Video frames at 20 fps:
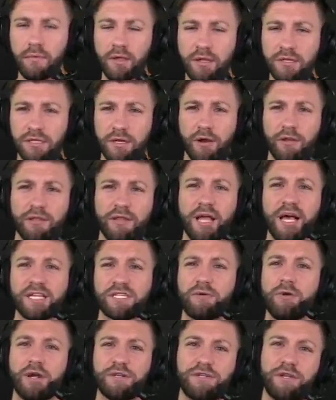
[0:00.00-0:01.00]
Let's go to the
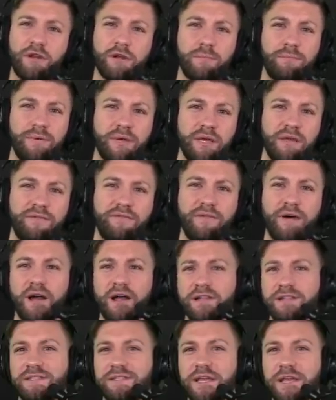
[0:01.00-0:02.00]
last question here. P
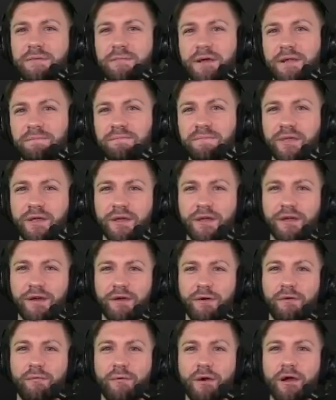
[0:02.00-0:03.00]
fights Demon.
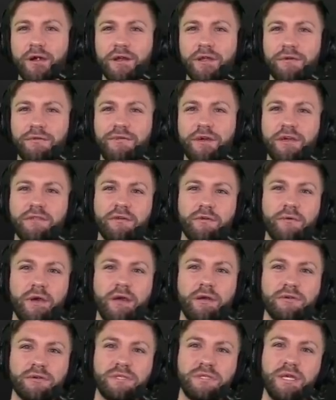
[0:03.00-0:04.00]
Where do you think the
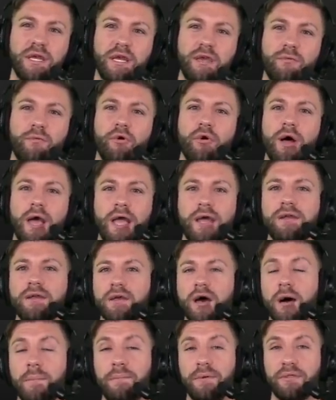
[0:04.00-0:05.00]
Raiders D will end
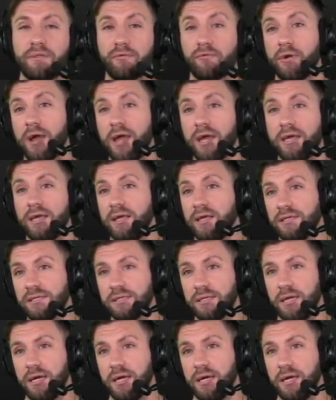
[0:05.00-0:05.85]
up in the rankings?